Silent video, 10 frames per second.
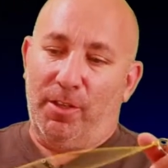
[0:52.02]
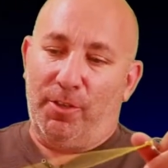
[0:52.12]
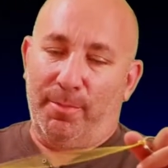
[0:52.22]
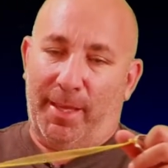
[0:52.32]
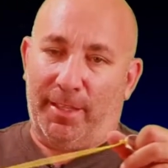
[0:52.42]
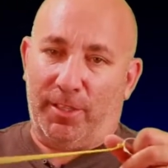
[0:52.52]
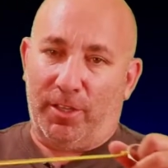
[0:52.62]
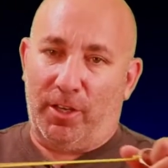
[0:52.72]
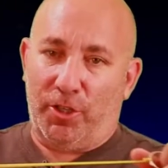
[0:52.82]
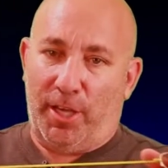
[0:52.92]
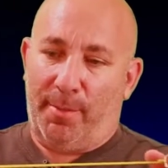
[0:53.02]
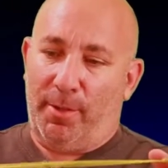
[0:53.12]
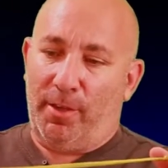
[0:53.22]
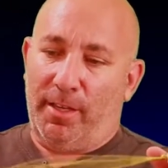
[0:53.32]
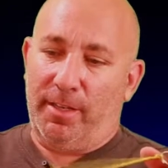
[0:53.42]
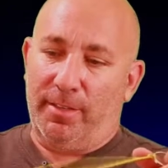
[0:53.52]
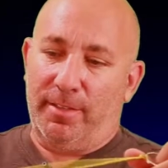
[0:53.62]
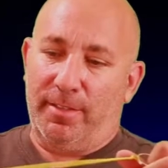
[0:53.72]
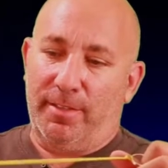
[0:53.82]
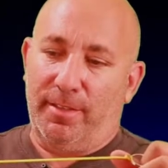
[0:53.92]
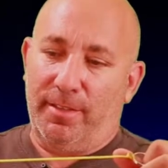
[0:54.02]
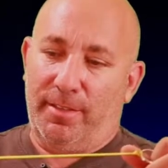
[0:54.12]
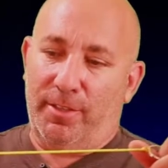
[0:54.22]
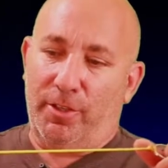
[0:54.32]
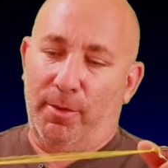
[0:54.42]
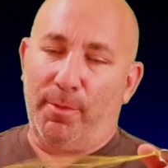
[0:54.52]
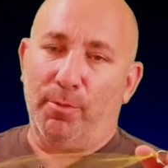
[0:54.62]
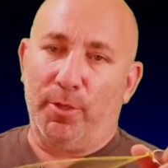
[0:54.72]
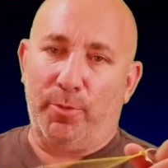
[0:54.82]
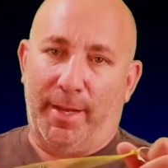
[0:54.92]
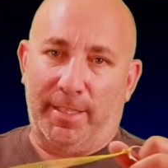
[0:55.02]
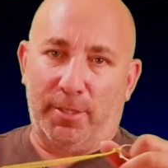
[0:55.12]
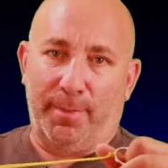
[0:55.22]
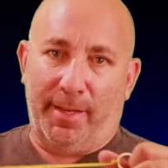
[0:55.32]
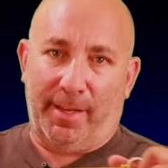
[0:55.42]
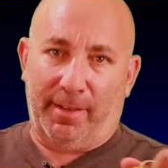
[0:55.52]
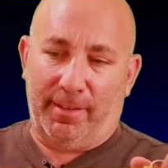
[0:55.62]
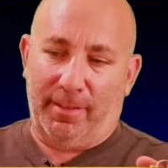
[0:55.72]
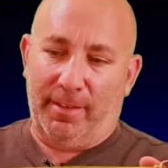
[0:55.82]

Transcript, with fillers: to make the star shape, you're going to determine which way it's spinning.